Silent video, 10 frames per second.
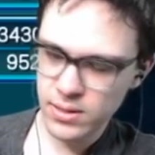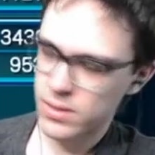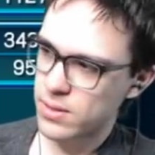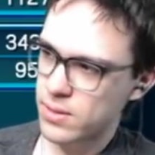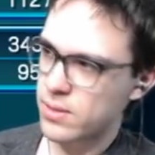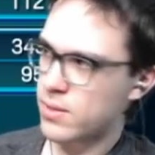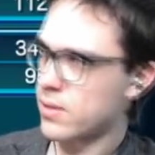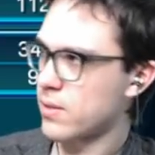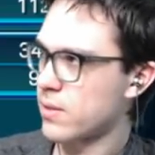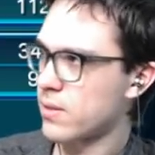
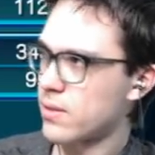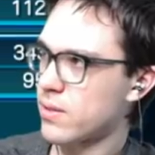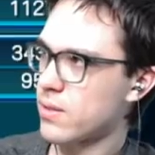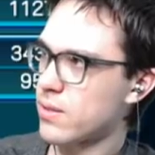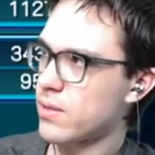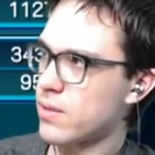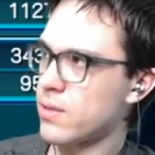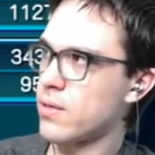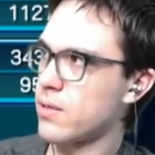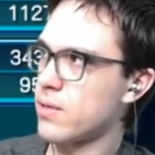
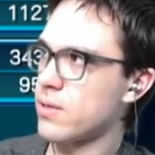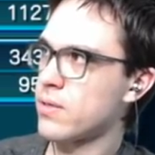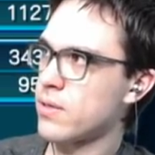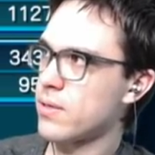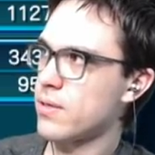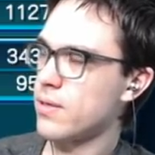Nothing is said.